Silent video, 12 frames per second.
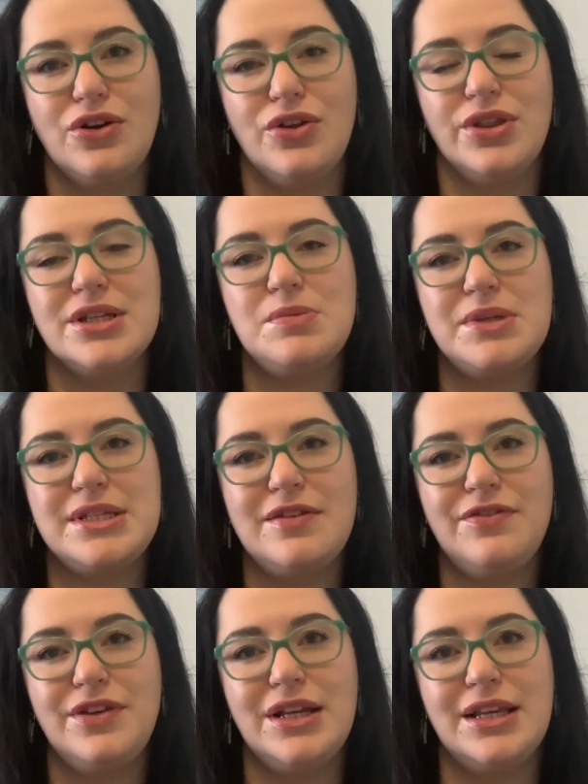on this
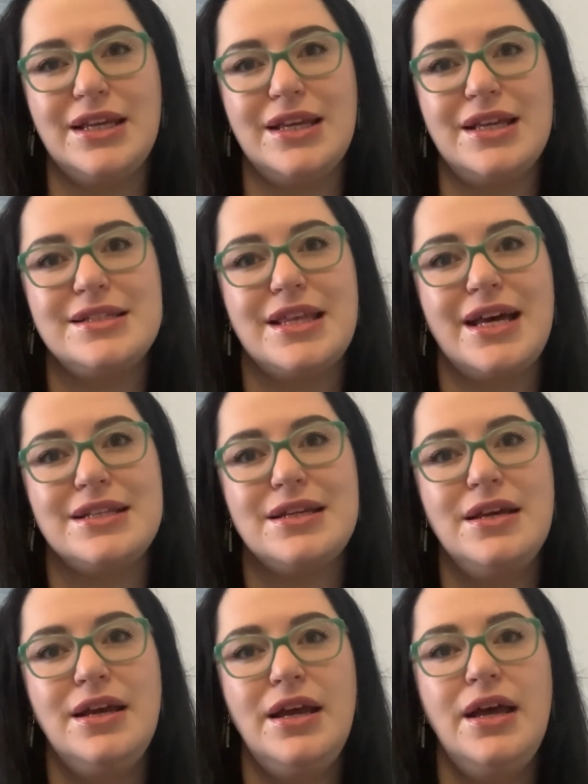specifically is
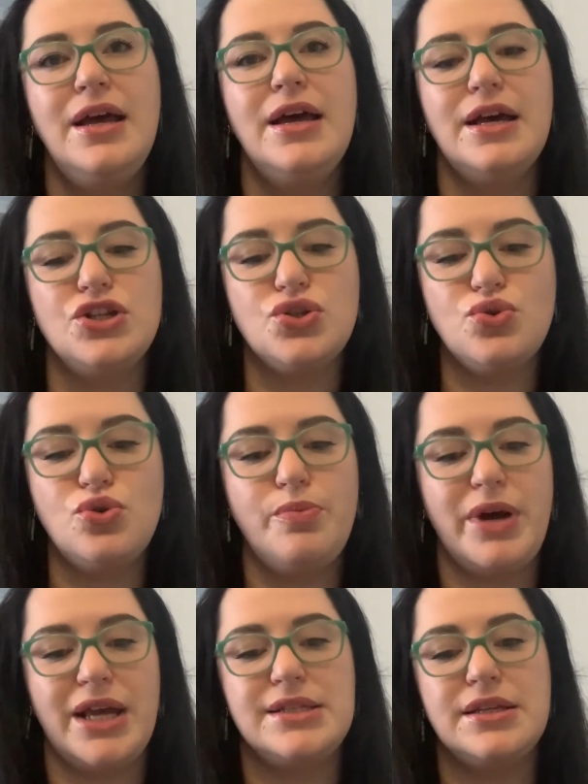that a
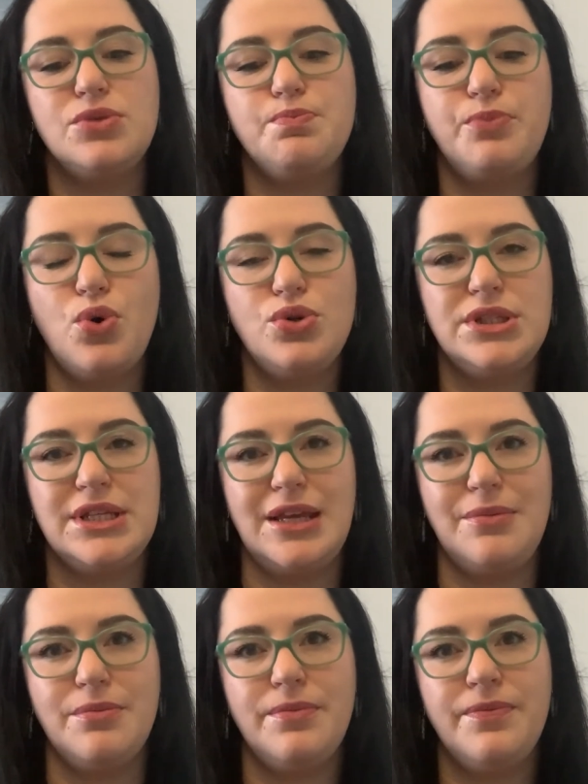school-based support
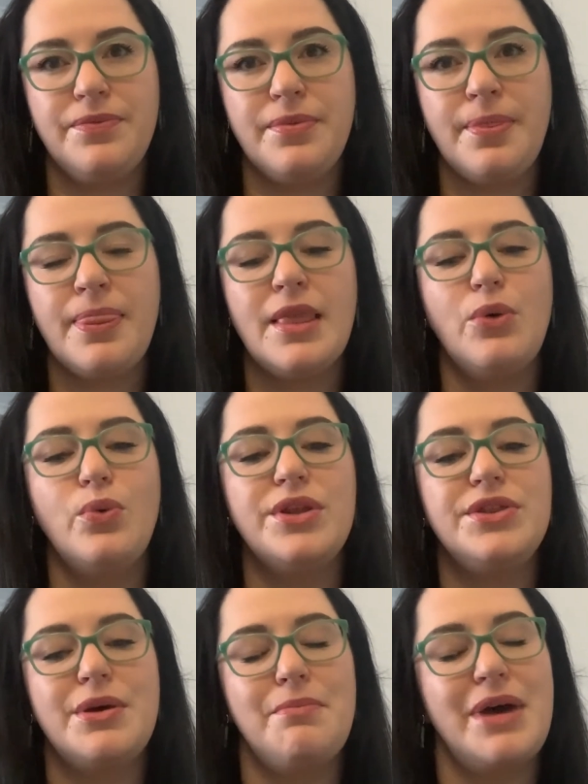team
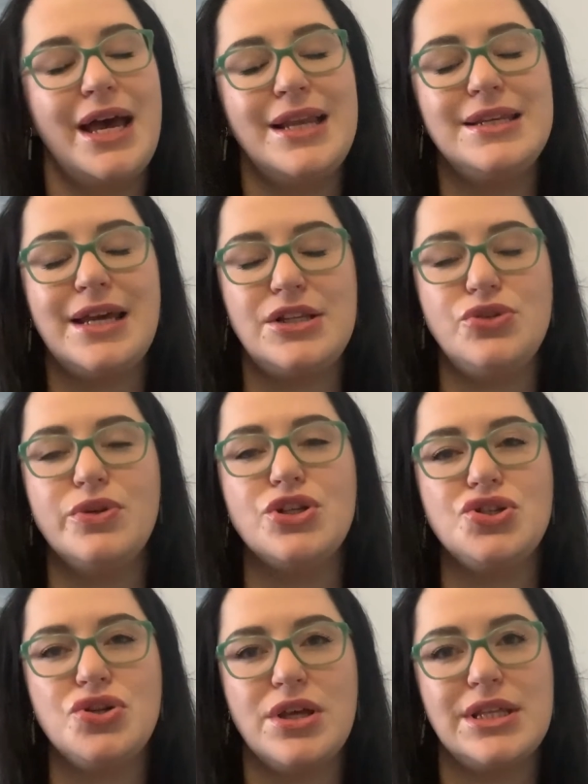with the mandate to
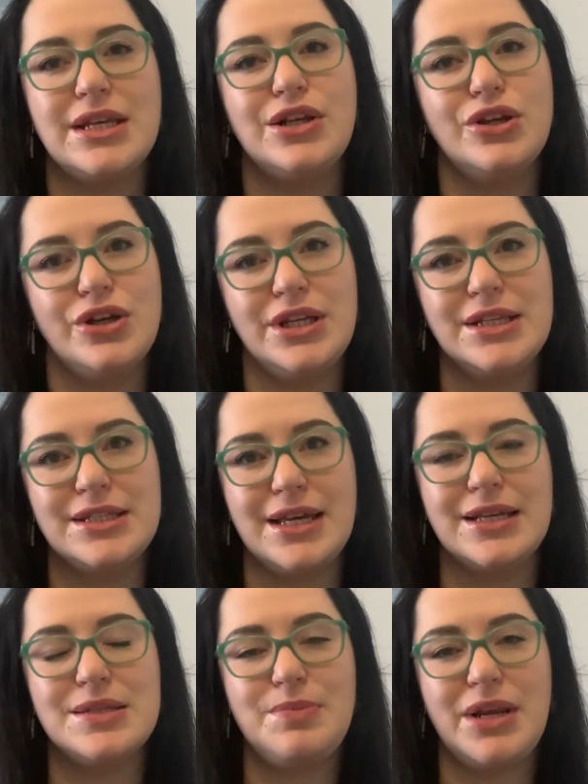ensure that learning
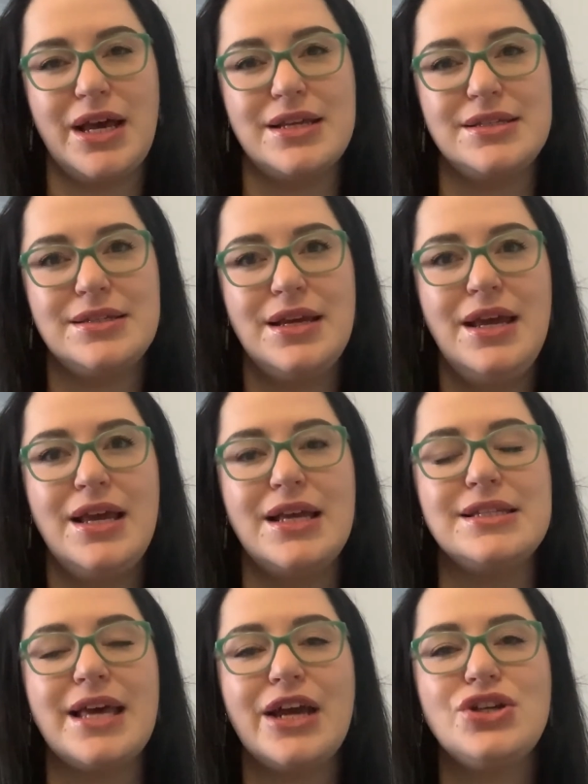takes place
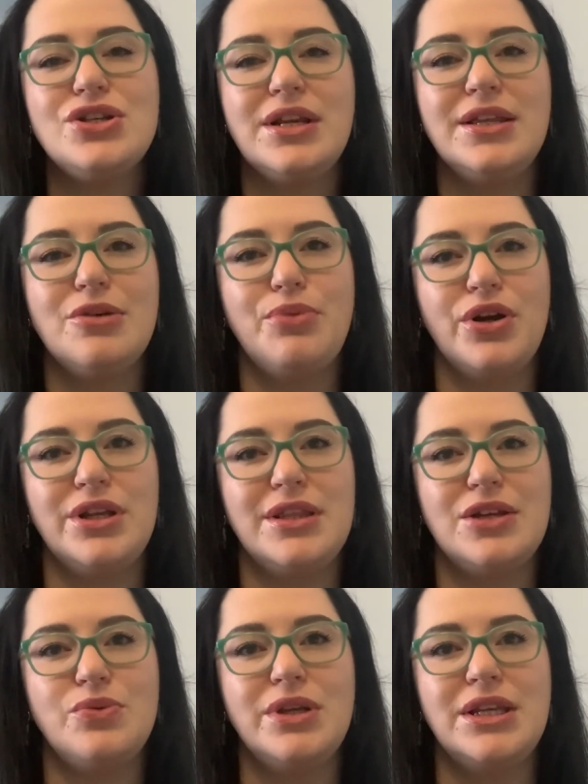is actually the body
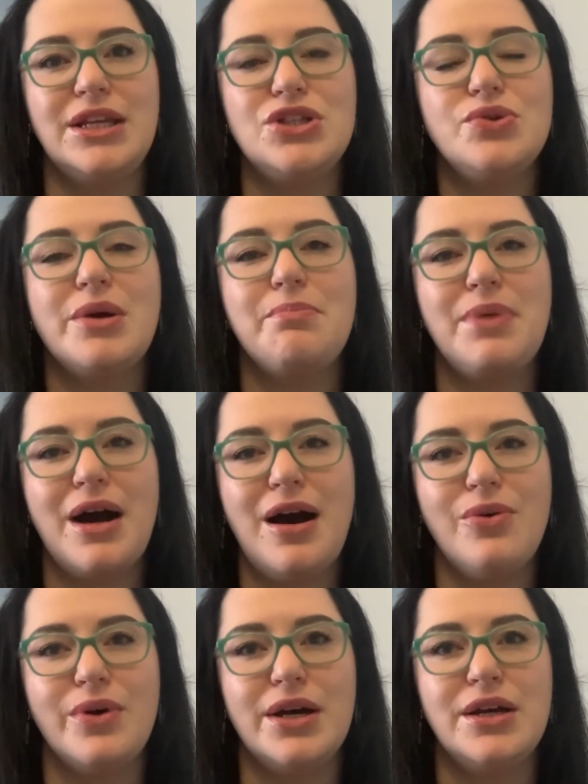that we need to
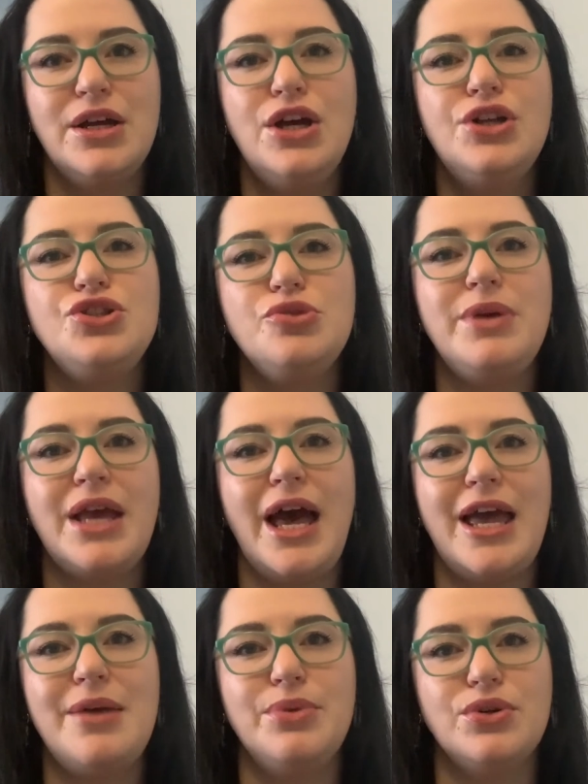empower to be
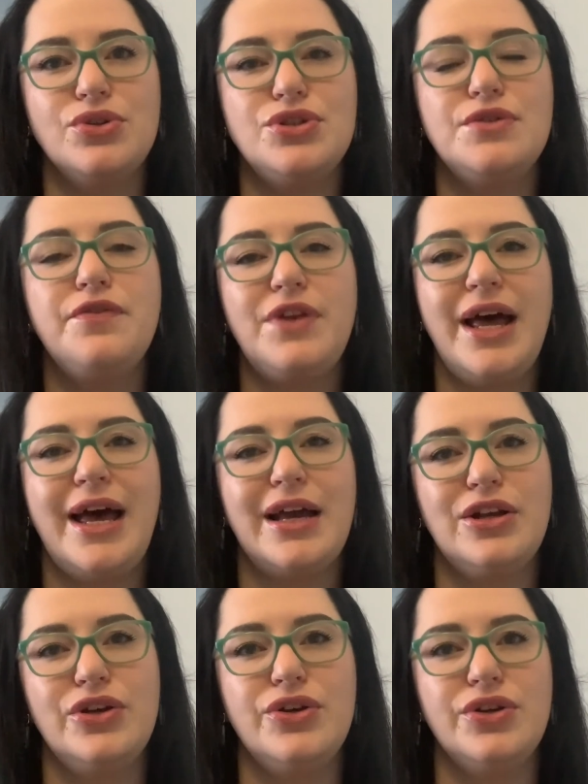able to
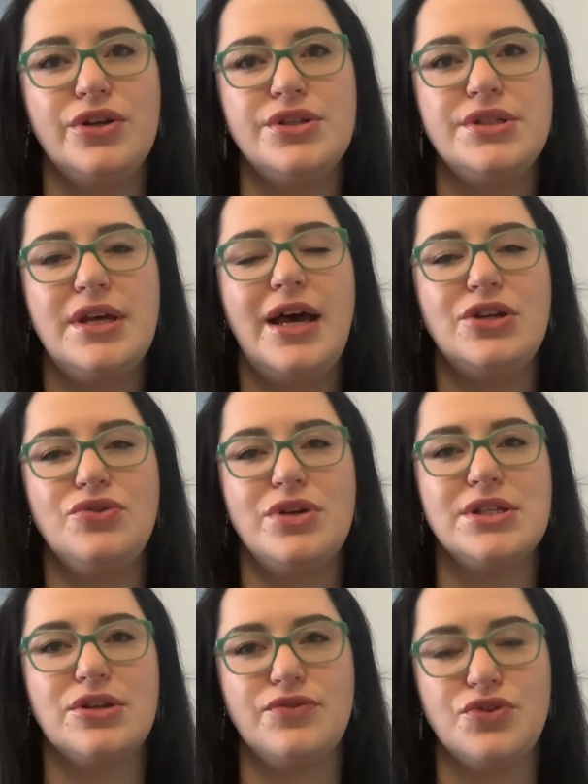flag learners at
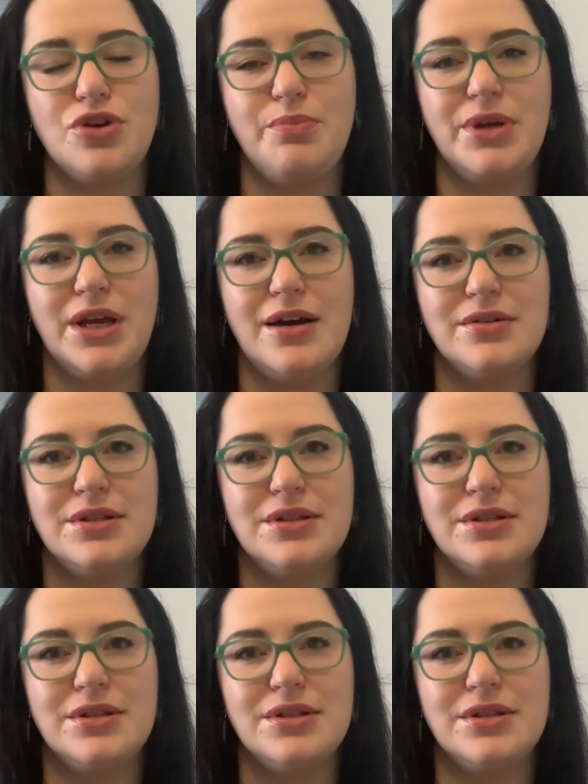risk of dropping out.